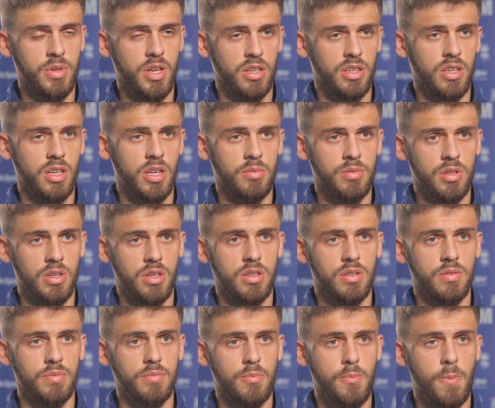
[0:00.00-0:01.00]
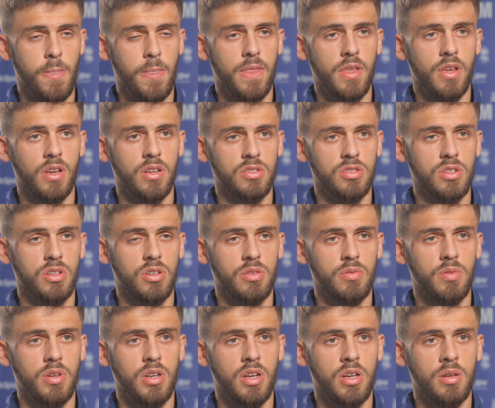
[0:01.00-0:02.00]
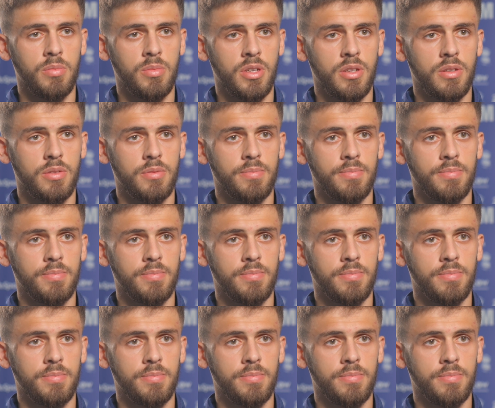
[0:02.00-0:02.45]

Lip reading: that game that you can slowly rely on me.